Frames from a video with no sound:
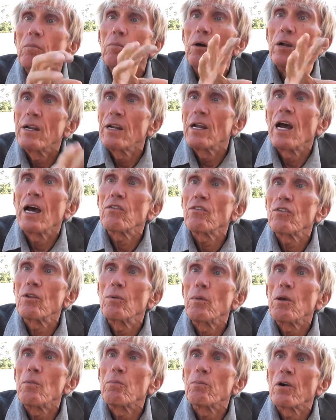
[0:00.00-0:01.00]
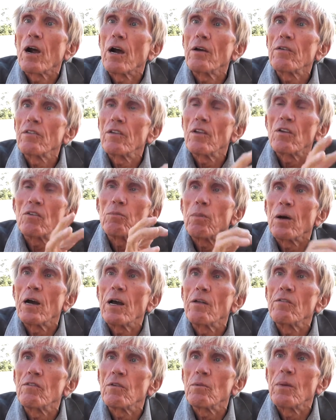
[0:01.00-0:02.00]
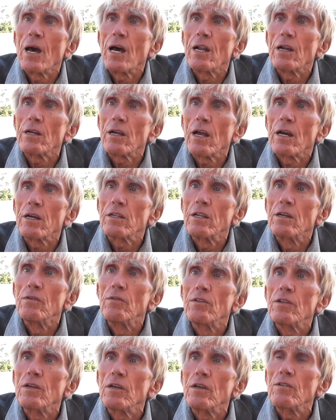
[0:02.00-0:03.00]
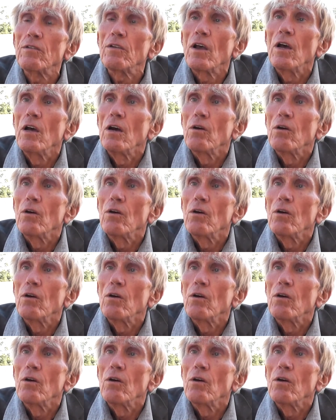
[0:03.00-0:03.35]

but it has to be processed by enzymatic activities,